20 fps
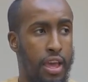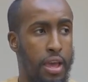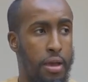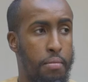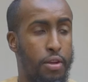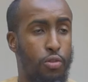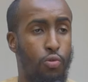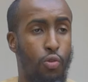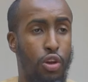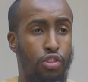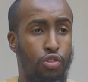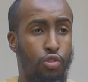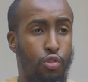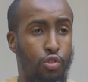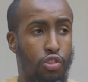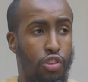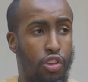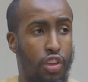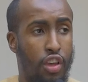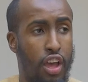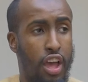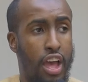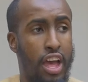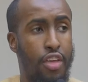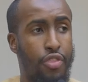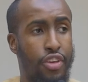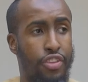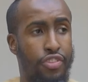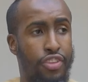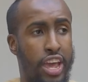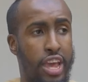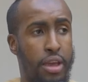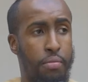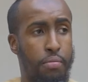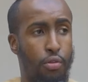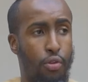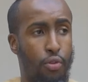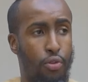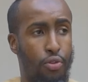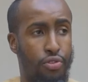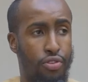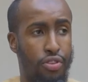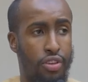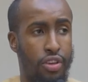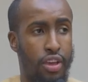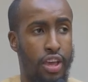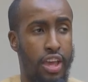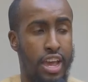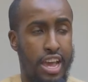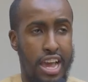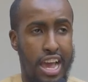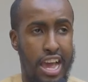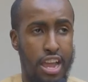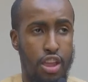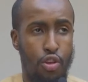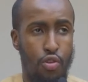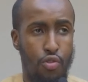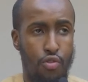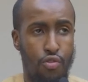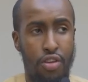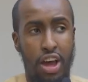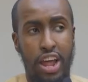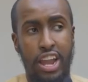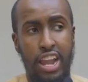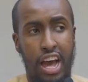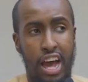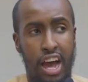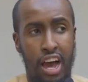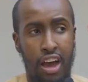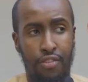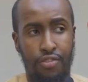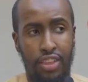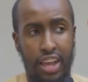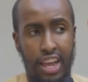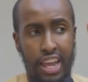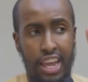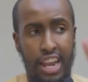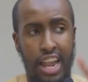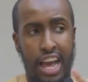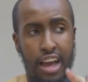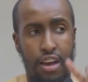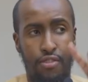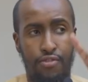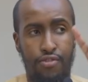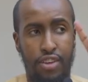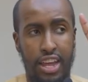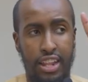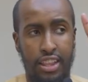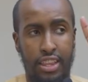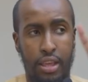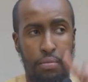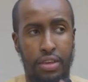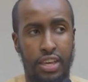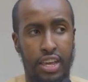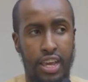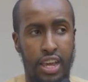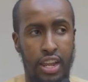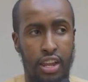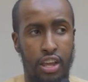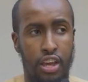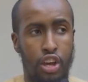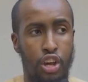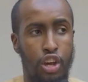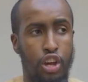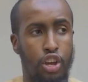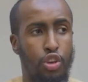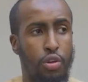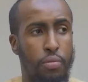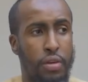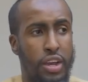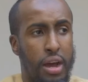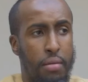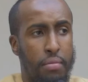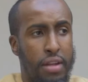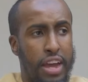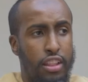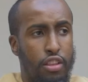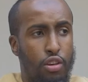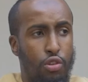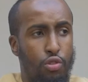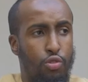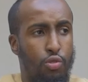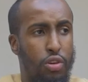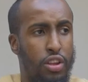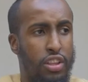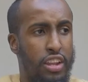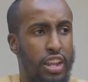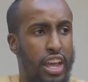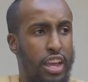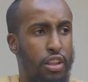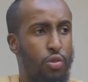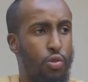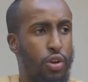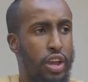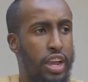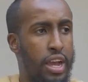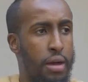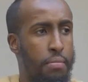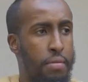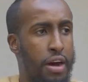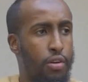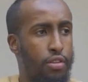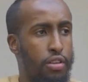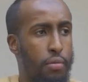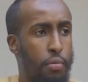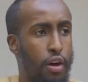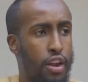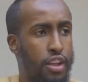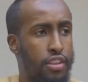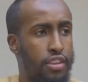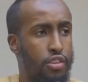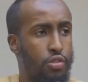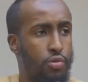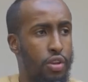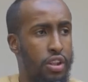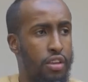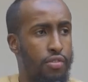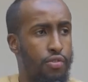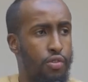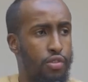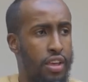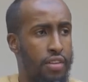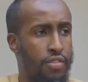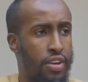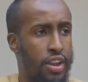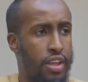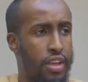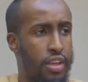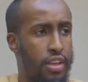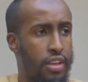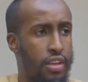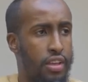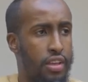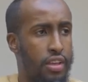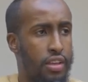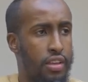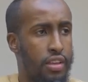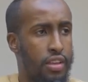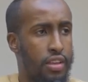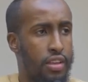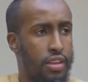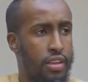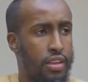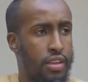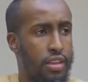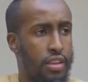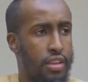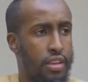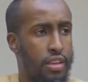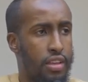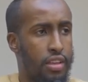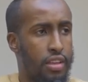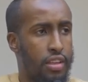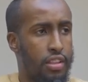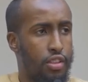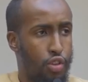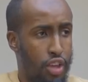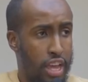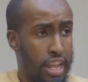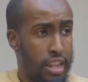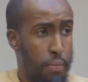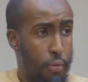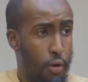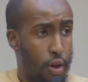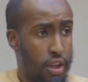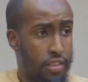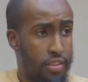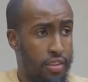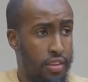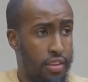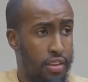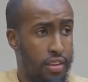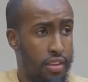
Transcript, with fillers: But once you turn the tables and you run after Khilafah and Tamkeen, you become like those who are today talking about politics 24 7. Do you get the point?